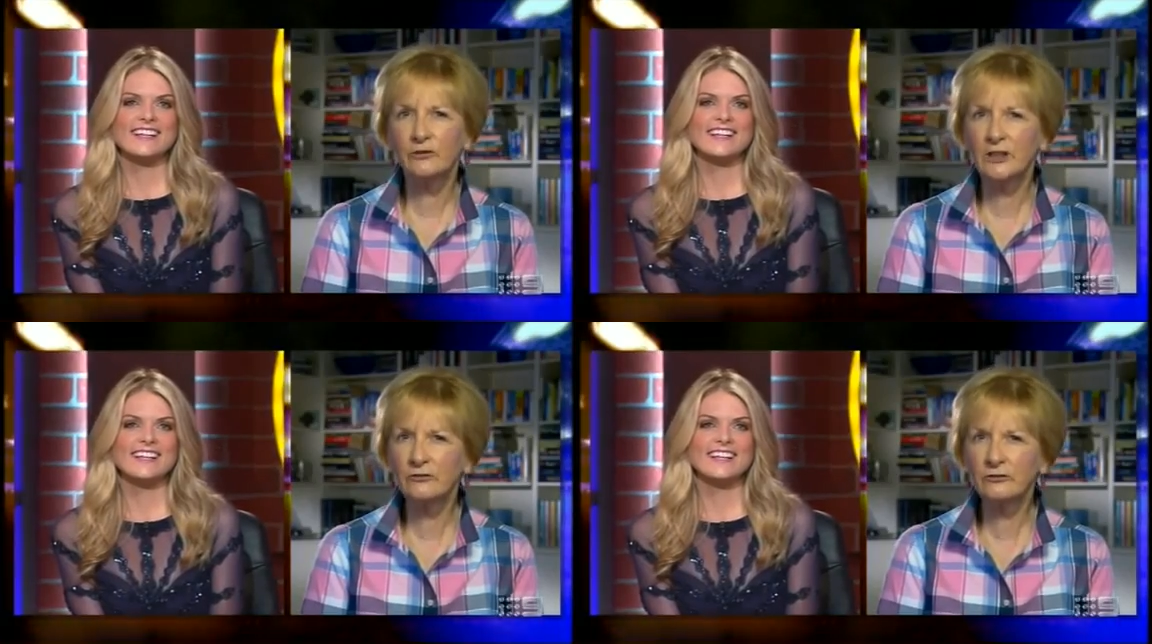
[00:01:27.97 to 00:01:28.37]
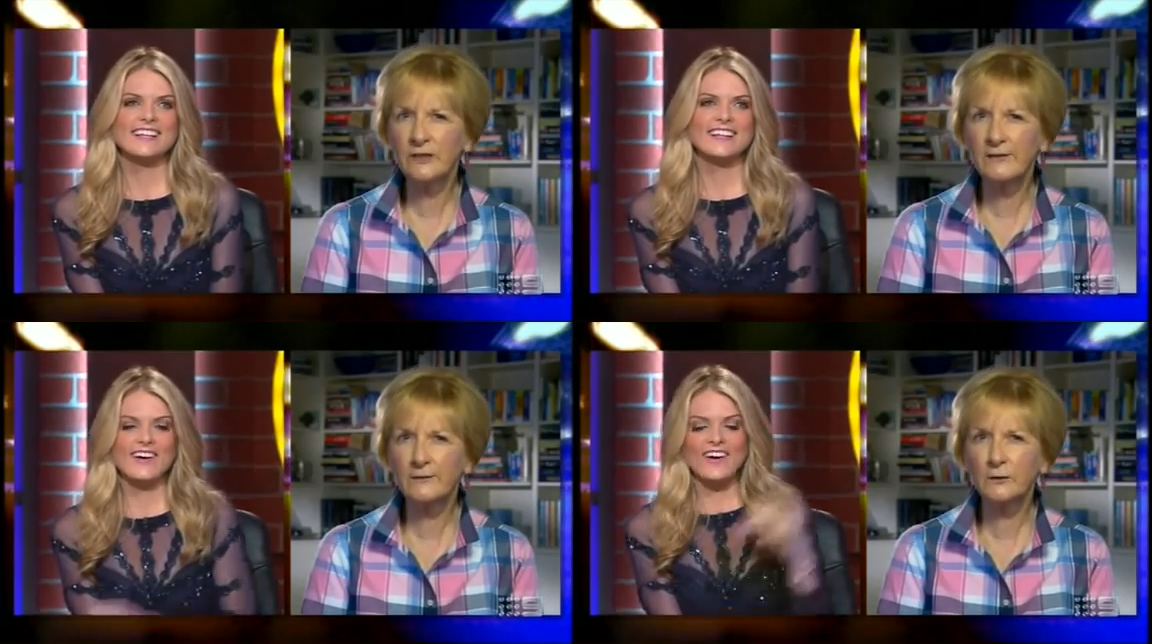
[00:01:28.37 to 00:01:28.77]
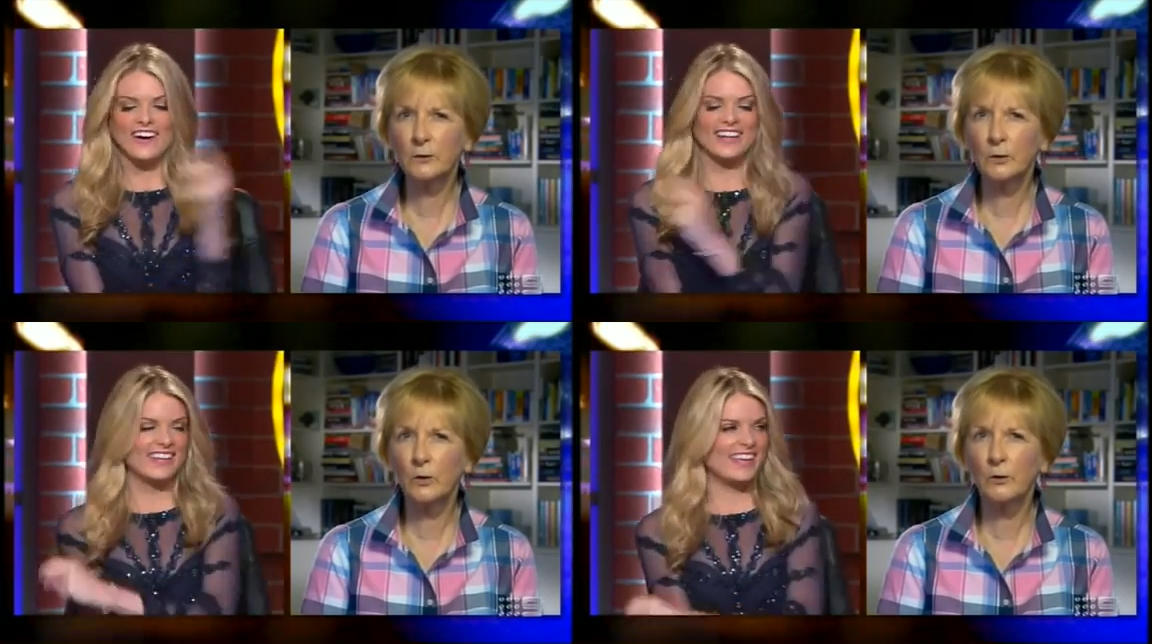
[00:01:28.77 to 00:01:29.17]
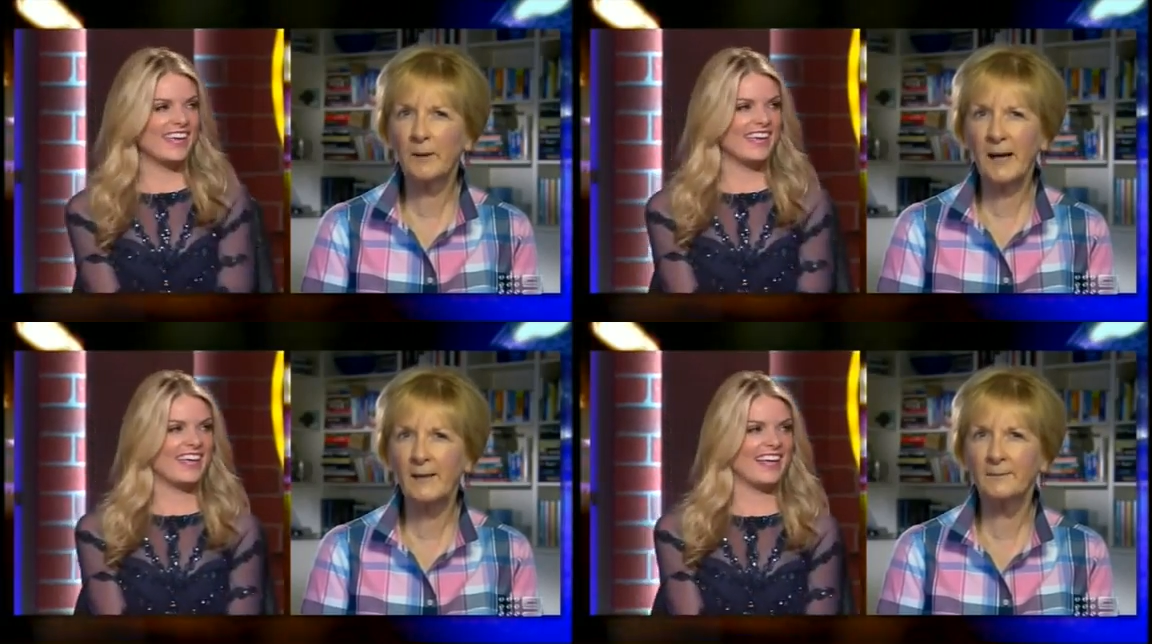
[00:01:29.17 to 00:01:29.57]
Speaker 1: chicken schnitzel or
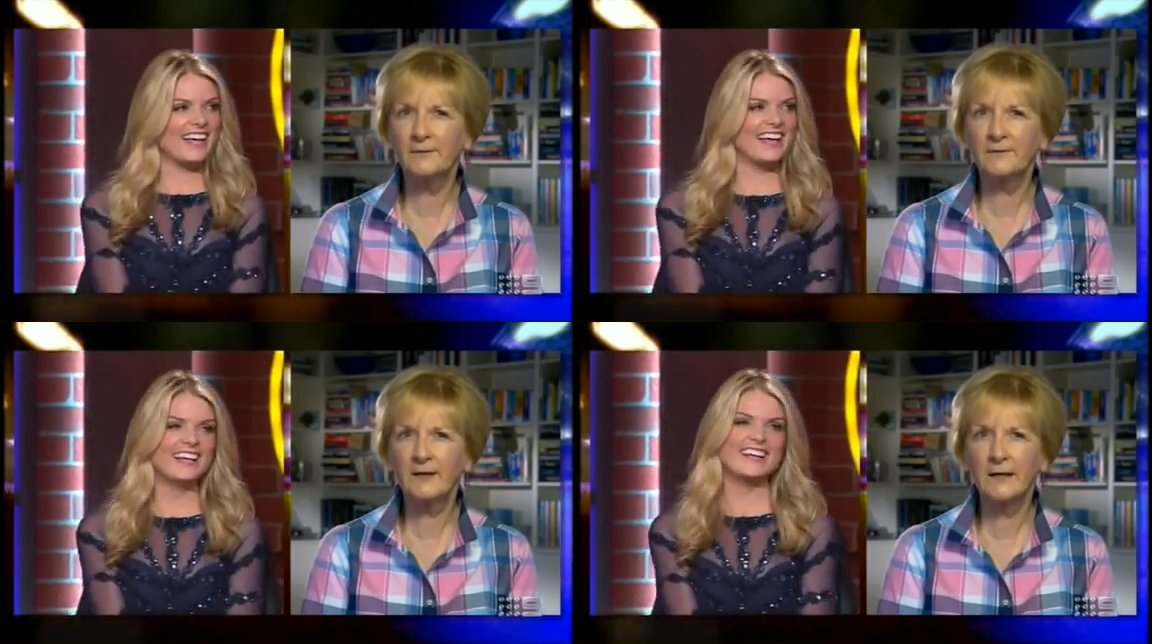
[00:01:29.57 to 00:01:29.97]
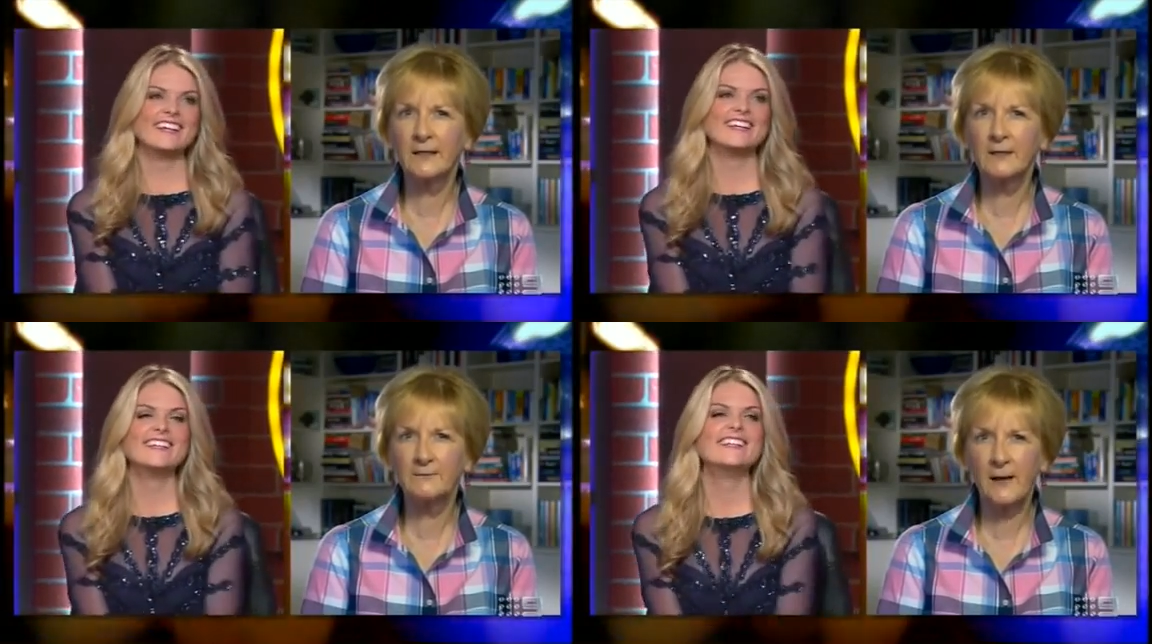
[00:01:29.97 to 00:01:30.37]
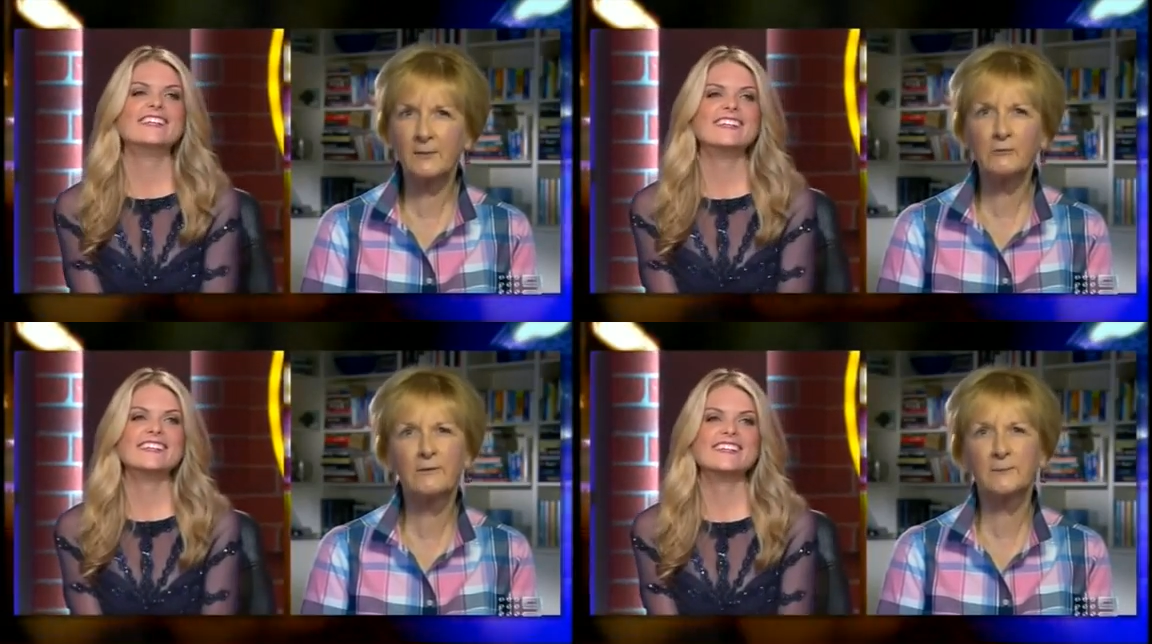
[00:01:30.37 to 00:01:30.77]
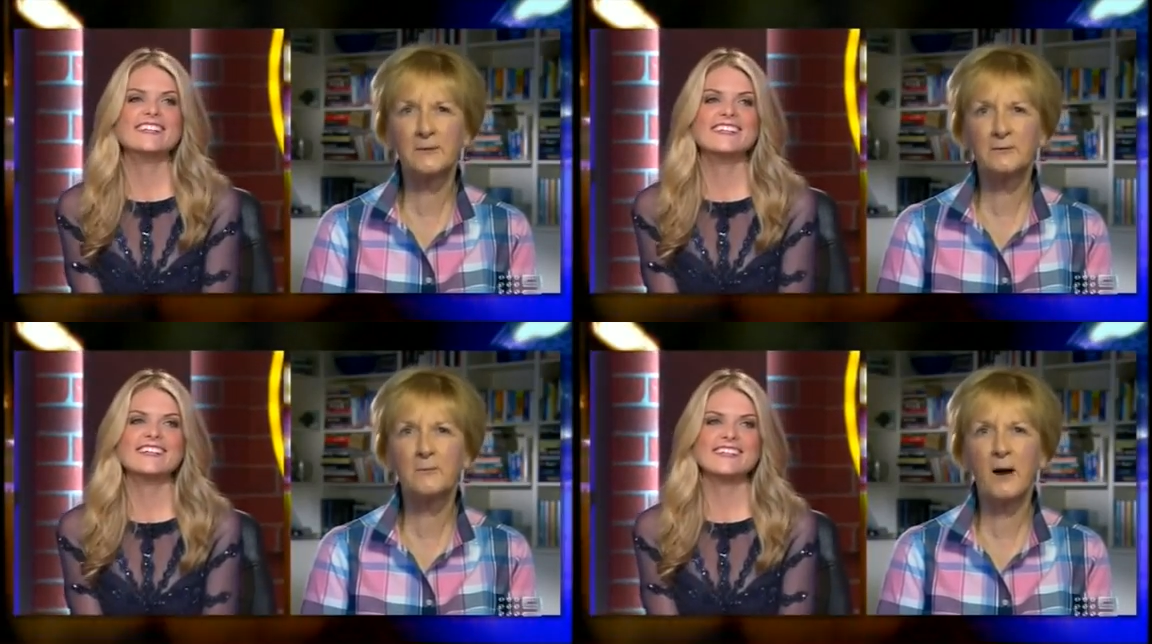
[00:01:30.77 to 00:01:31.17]
perhaps a uh, family
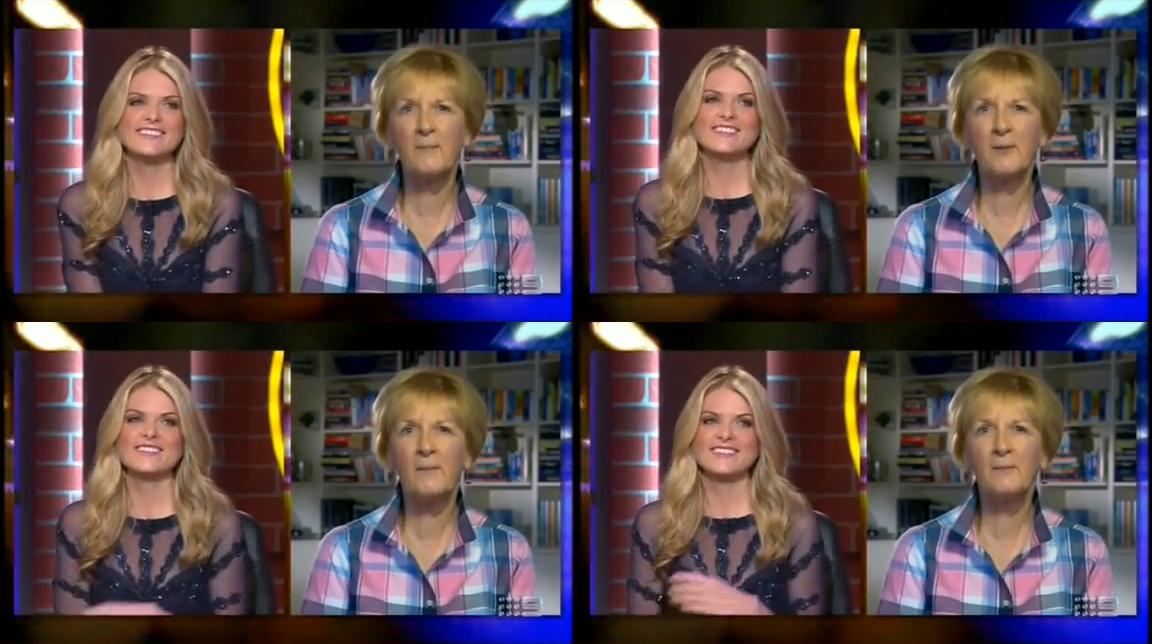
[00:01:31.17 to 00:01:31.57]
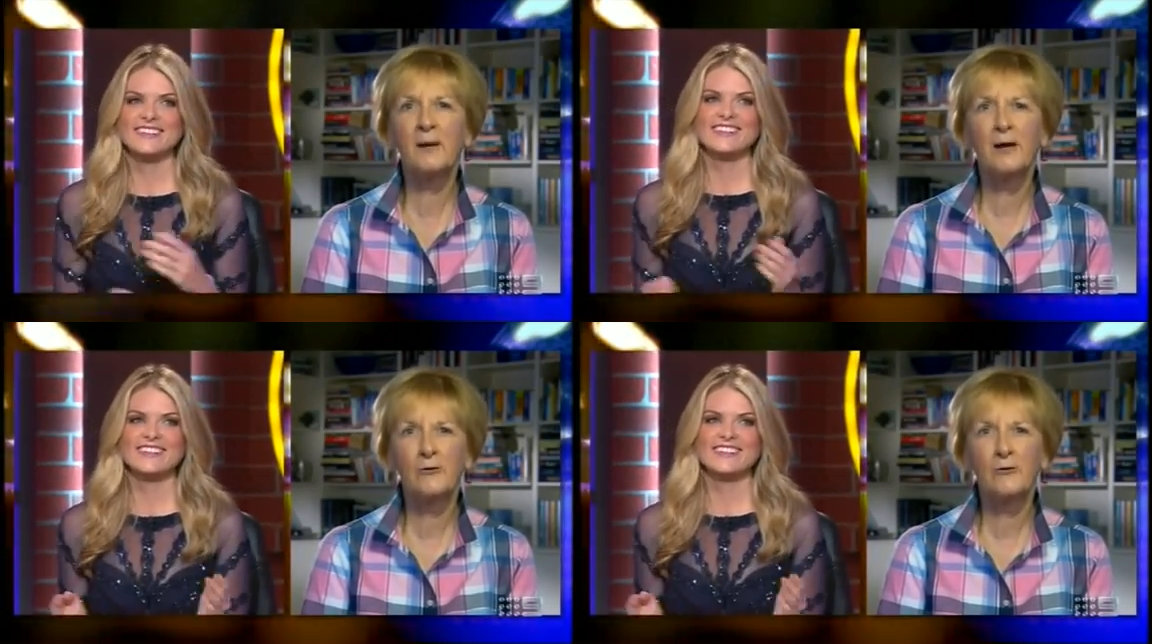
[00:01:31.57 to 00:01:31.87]
recipe from my mum,